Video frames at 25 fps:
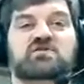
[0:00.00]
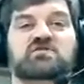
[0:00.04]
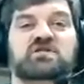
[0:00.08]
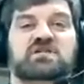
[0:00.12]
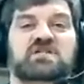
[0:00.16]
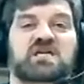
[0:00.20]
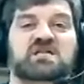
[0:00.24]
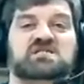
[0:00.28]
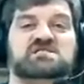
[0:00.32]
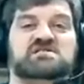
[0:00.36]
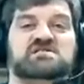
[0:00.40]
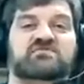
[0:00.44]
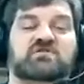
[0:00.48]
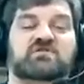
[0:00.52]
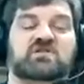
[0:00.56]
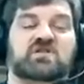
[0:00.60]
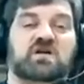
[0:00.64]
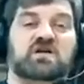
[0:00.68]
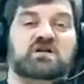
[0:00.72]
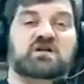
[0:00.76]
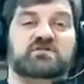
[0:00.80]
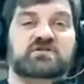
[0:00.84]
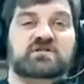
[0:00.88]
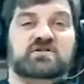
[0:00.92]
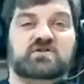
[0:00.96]
that takes even
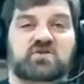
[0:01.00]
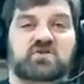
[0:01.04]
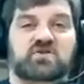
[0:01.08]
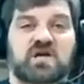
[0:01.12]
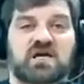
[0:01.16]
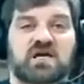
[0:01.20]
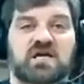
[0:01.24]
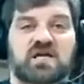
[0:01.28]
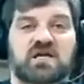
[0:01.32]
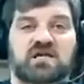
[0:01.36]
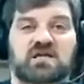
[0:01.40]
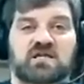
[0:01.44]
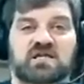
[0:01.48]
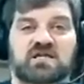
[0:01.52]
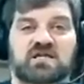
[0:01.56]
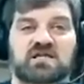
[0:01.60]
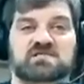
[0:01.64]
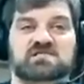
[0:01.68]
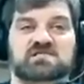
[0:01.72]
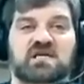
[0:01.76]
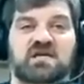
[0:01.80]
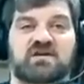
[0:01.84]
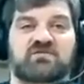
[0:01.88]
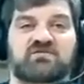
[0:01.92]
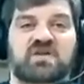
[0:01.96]
longer to dry. It doesn't
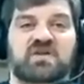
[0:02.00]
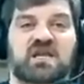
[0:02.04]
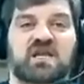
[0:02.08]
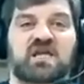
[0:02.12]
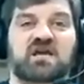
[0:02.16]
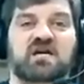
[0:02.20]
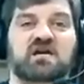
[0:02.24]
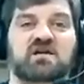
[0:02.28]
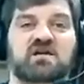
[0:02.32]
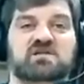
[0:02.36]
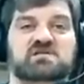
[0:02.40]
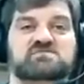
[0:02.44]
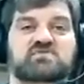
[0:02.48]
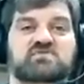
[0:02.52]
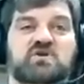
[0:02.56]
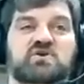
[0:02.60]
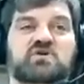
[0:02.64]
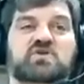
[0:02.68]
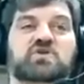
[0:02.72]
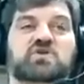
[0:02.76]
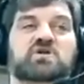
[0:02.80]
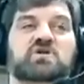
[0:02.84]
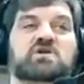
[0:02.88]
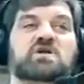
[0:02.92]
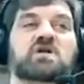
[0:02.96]
have that air
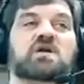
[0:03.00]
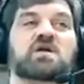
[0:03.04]
exposure.